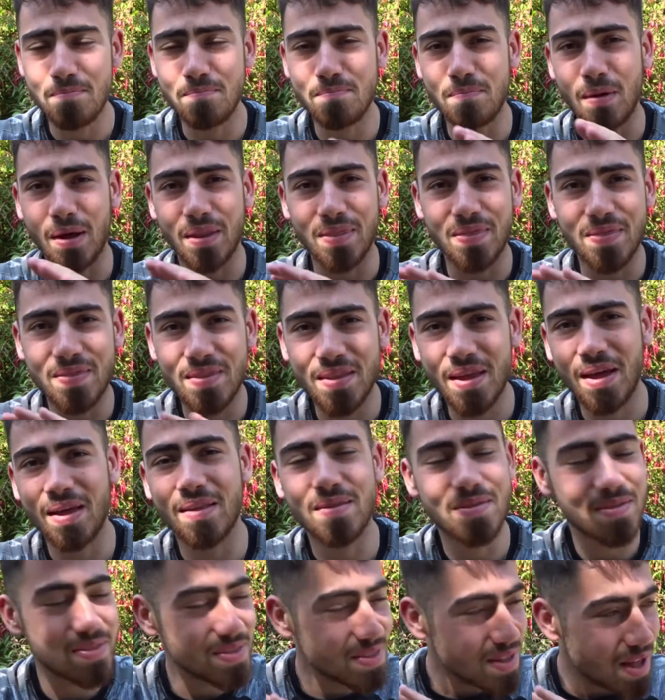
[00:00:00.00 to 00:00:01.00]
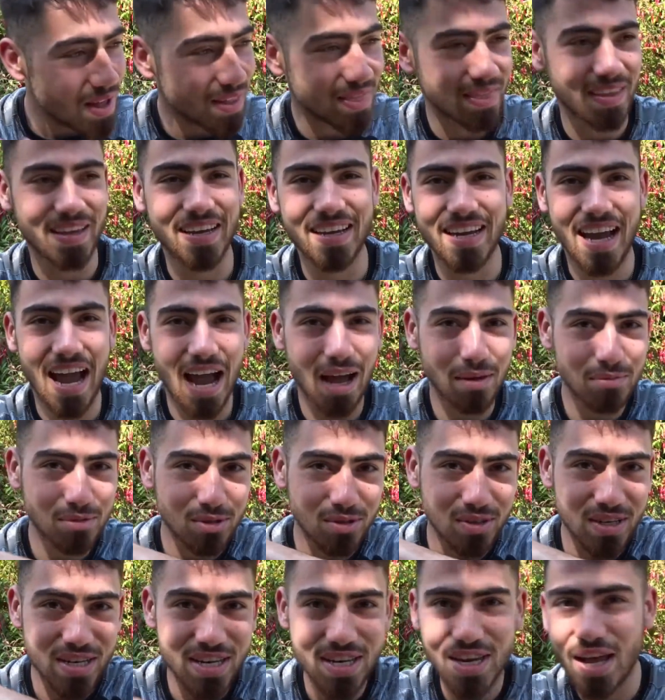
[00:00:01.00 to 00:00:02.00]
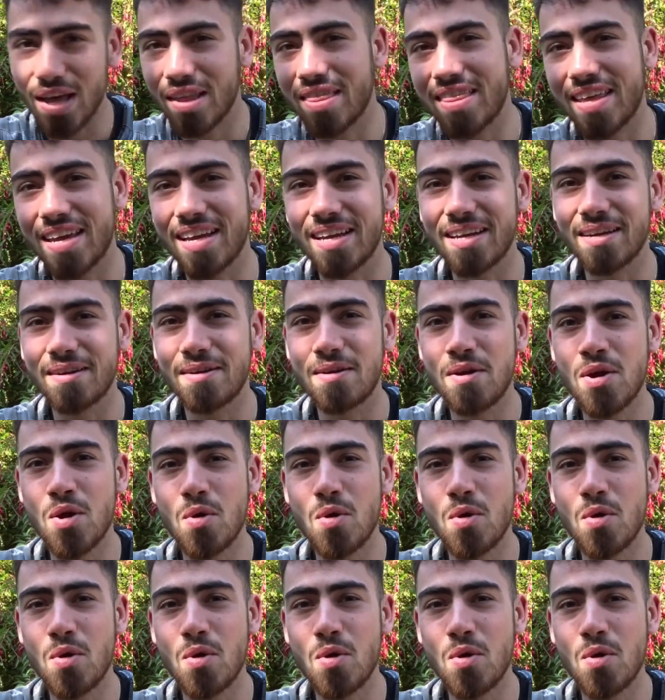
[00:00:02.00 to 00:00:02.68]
But no- nothing, absolutely nothing,